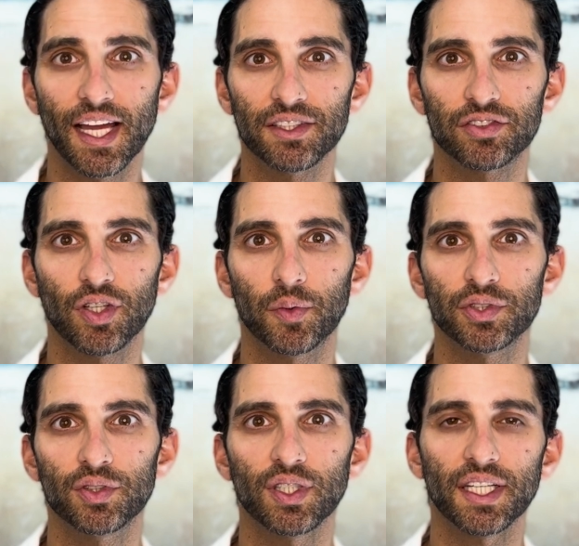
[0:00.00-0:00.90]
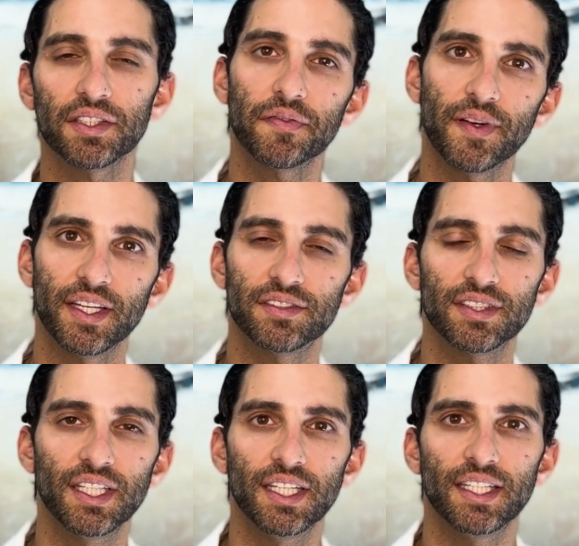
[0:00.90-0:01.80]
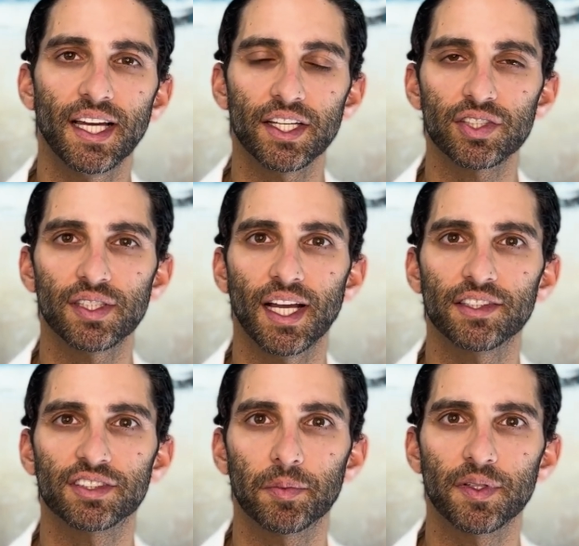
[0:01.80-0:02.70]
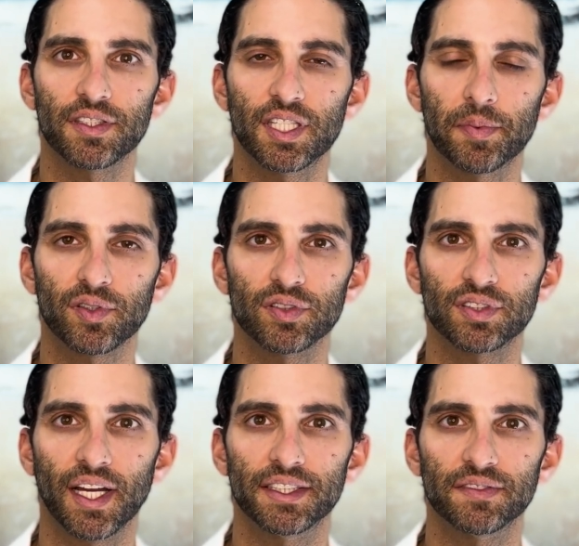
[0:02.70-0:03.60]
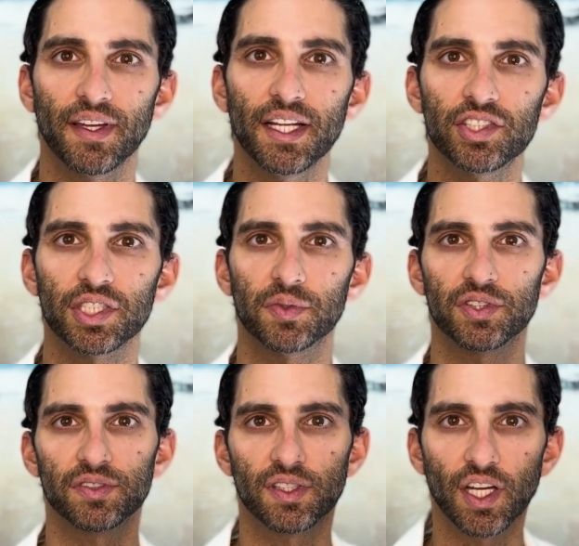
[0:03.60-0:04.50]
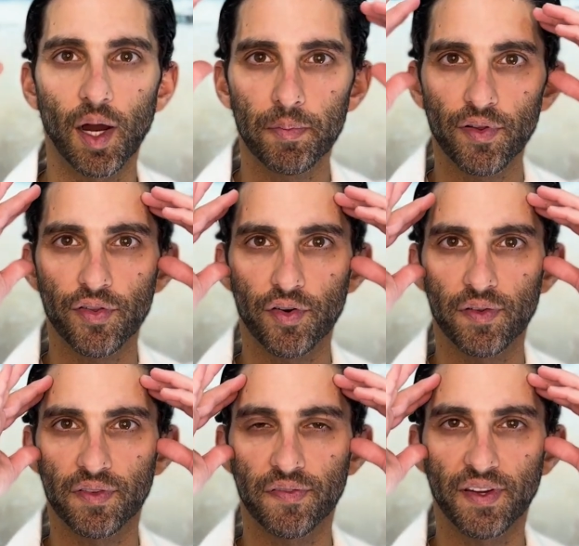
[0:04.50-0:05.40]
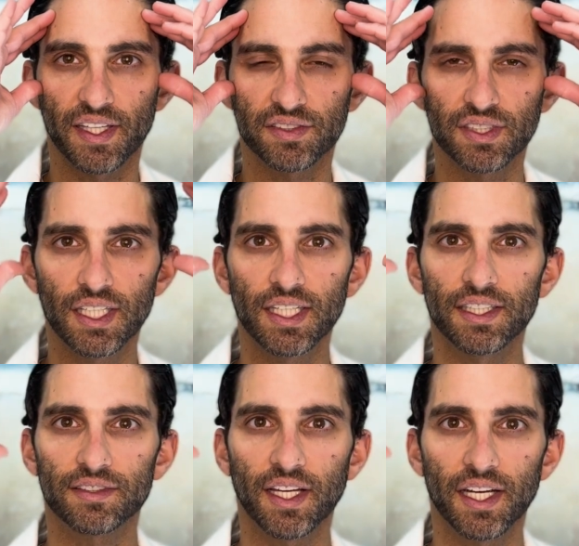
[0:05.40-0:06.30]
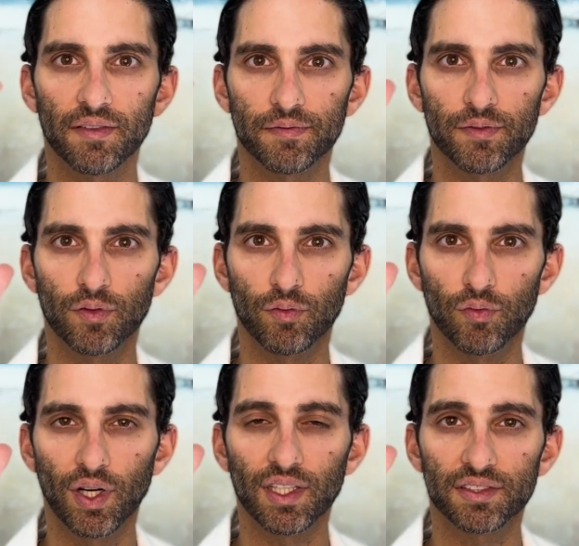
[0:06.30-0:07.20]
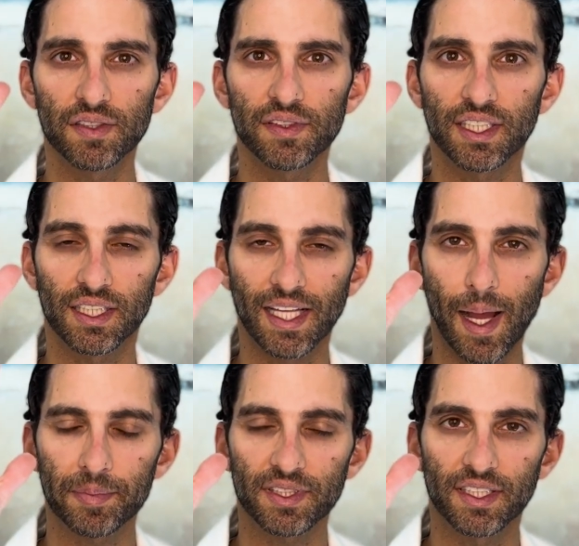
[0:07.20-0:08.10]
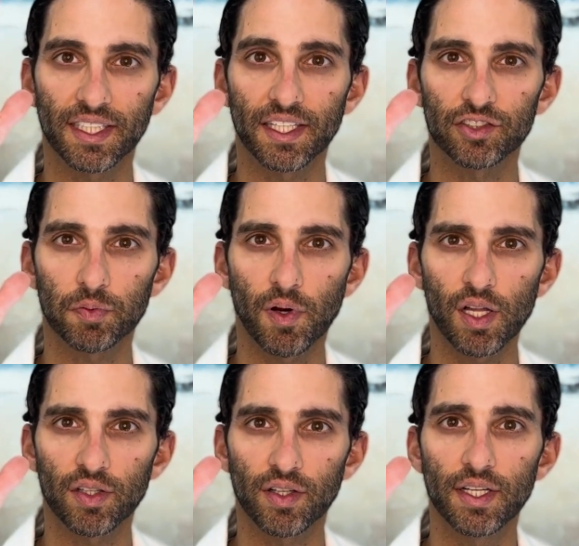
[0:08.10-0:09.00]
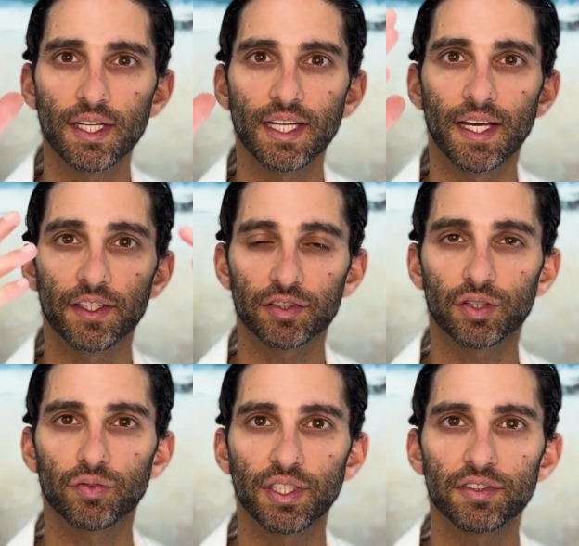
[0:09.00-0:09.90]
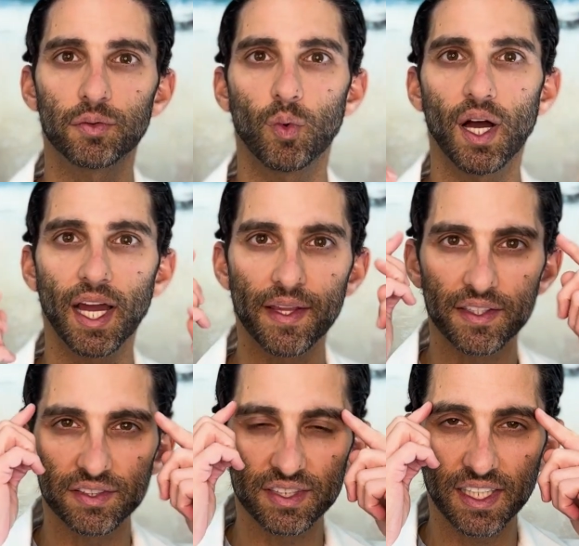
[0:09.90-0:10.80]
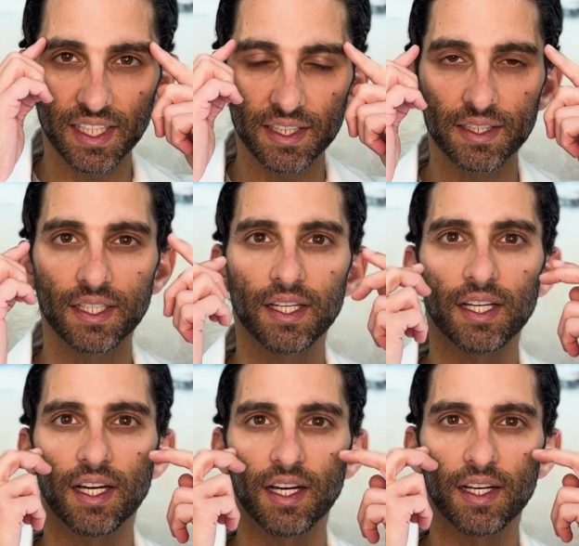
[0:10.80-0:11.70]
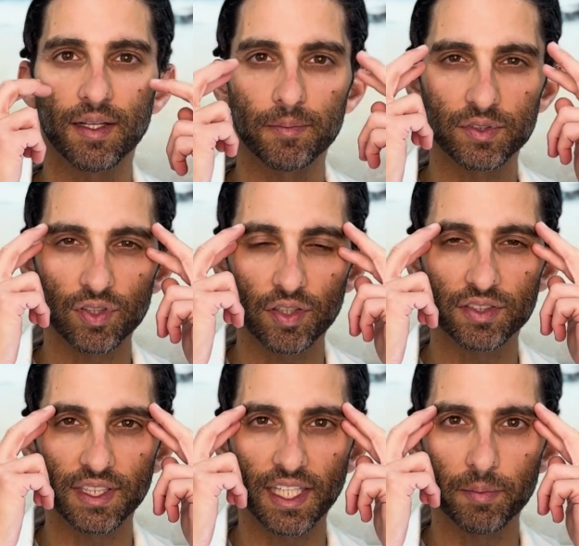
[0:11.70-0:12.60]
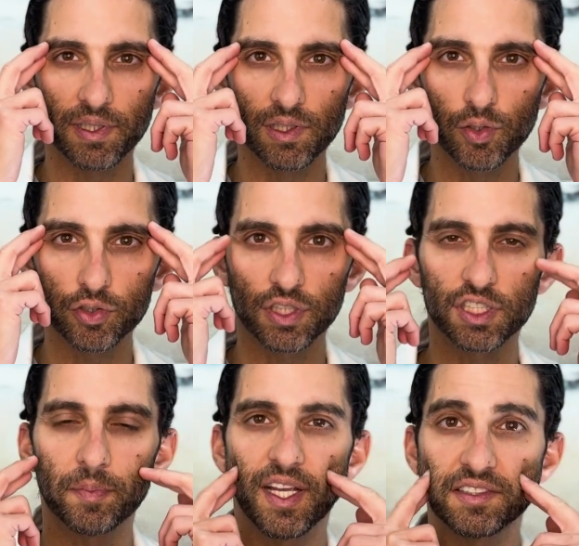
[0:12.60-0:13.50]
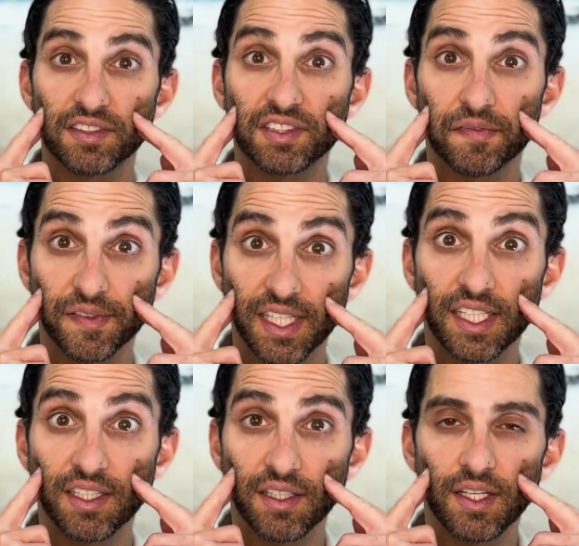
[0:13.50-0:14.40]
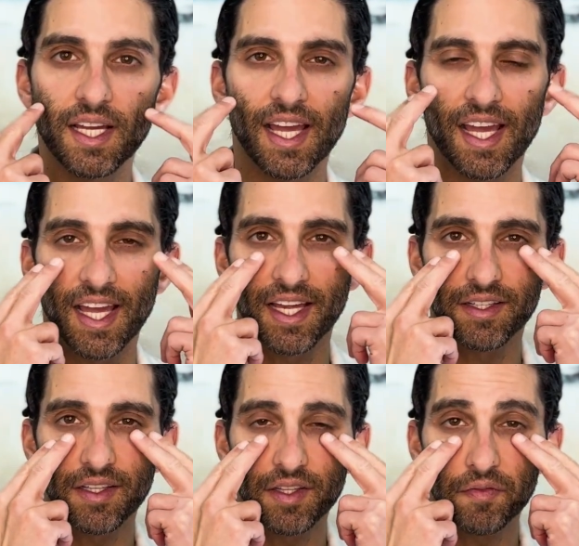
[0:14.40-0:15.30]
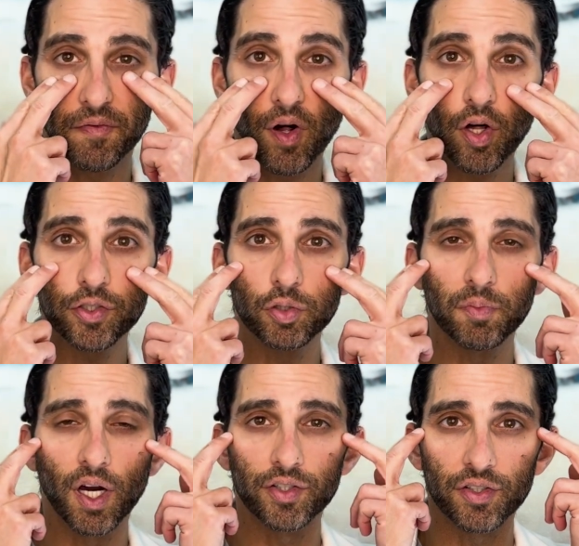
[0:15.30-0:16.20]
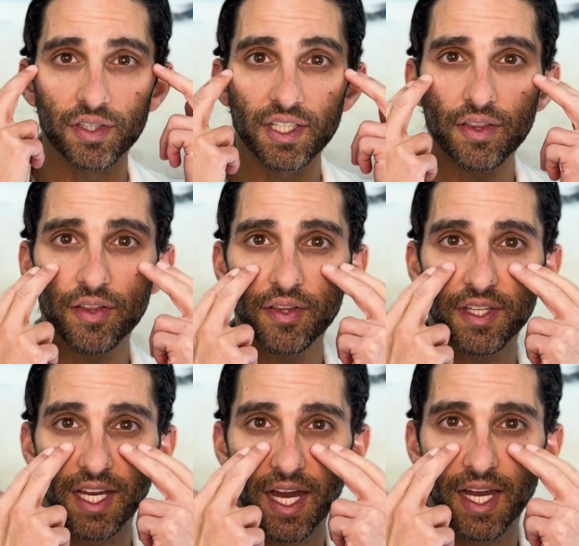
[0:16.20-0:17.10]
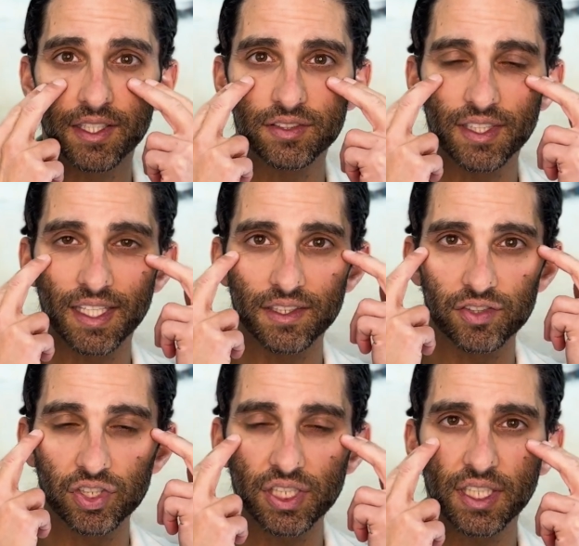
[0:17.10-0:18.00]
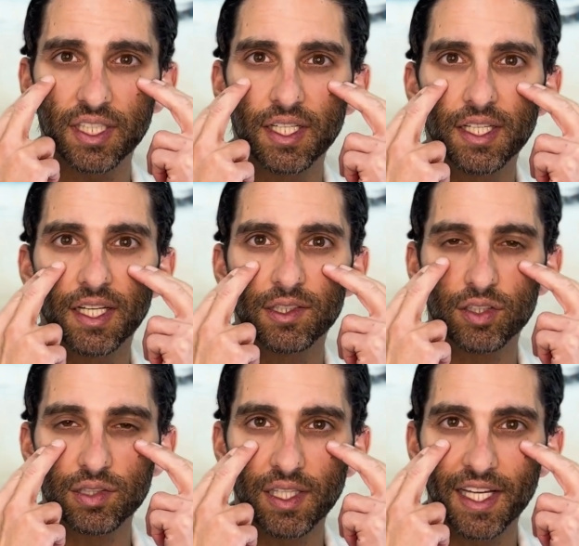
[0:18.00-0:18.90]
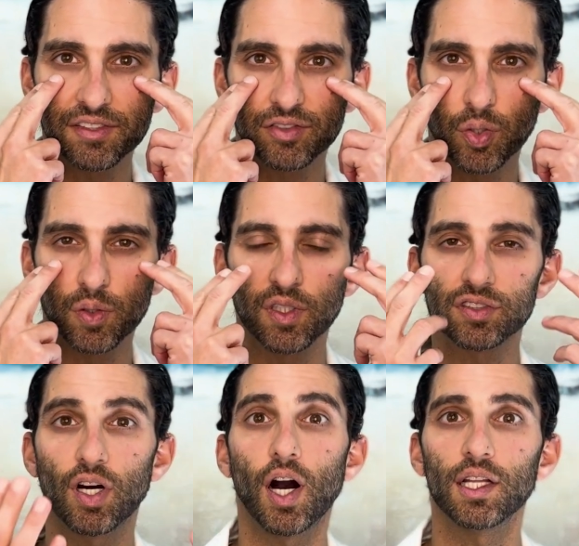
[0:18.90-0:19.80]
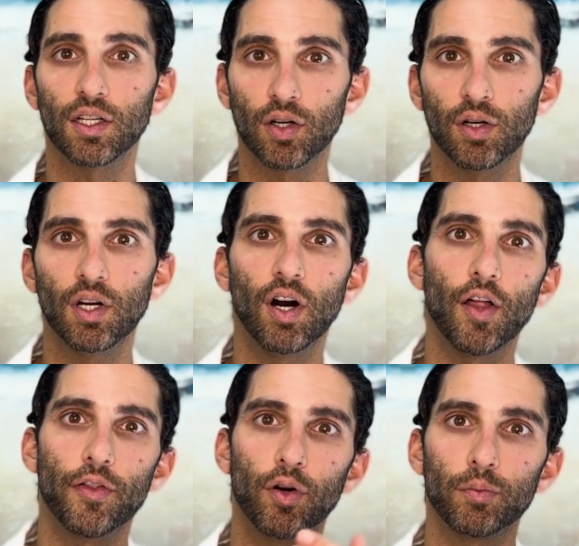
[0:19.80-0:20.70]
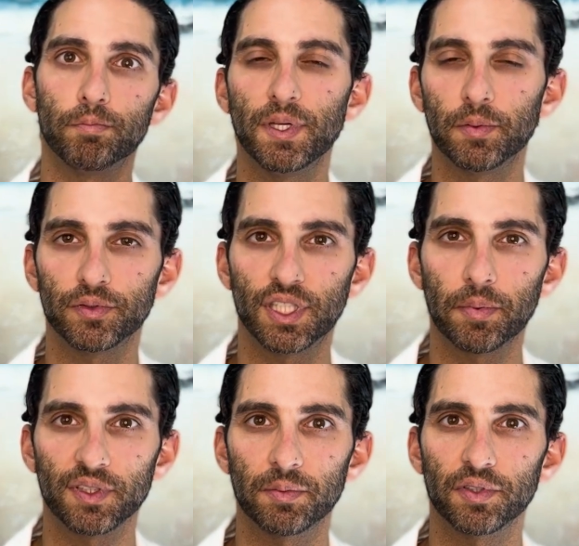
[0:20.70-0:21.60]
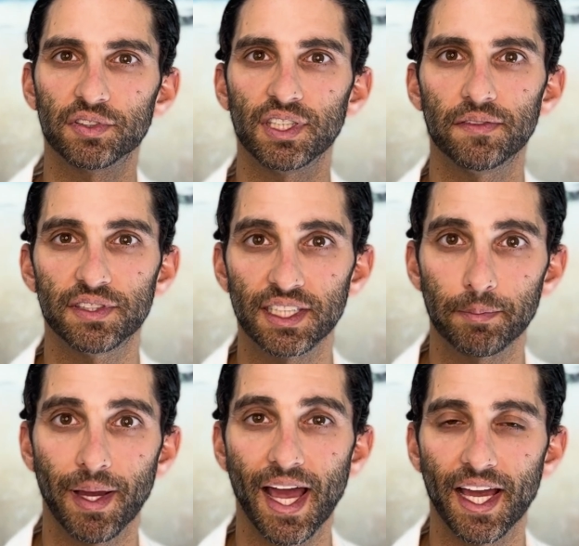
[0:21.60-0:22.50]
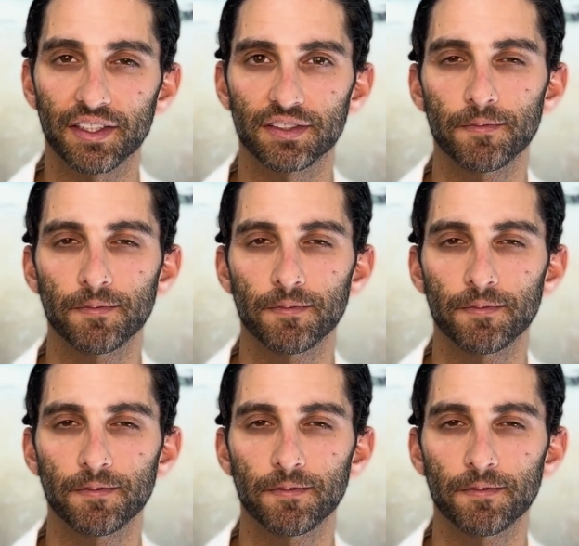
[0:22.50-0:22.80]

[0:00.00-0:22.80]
And so when you look at the face, he actually has some of the typical signs of aging, which is the upper third of the face is kind of relatively collapsing and getting smaller. And this is the reason why the skin uh, starts to get a bit loose. It's because it's deflated and the volume underneath the eyes and the cheek looks less and so it looks hollow, although people typically perceive seeing bags.